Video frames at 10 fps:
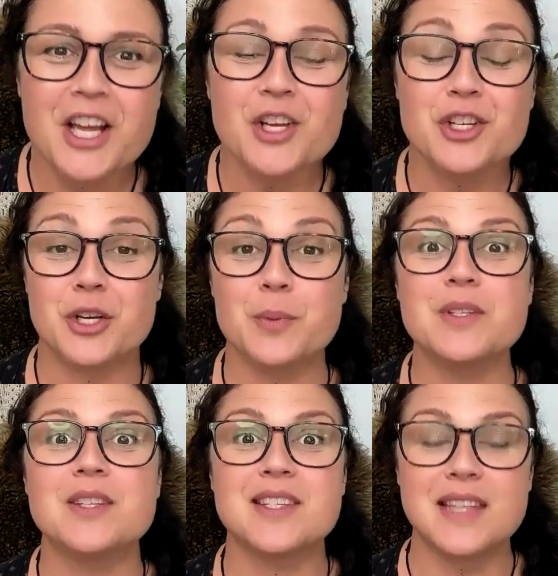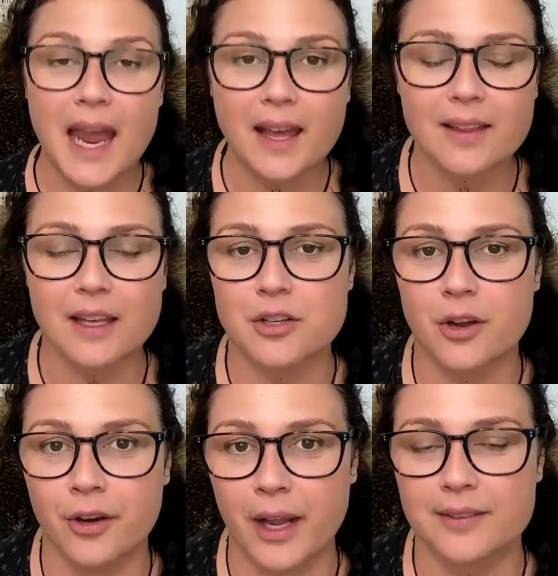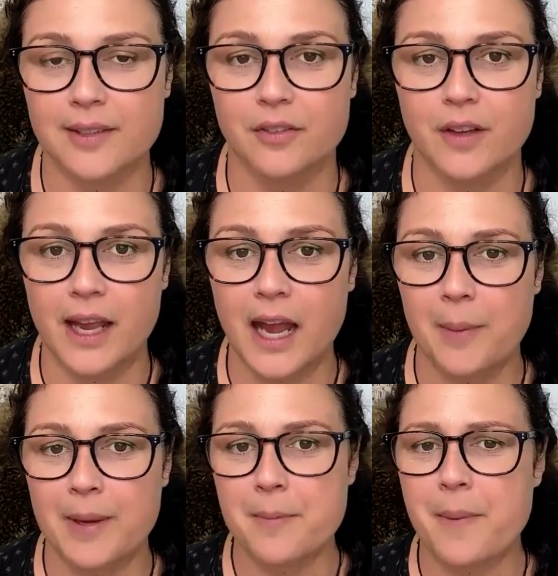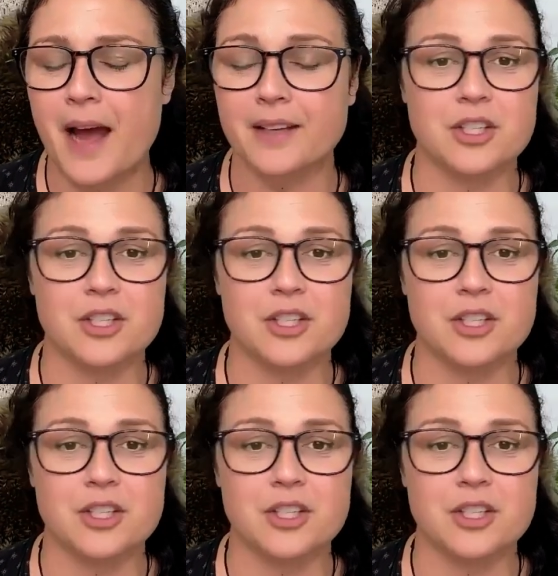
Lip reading: She was scaling into her next level income and impact.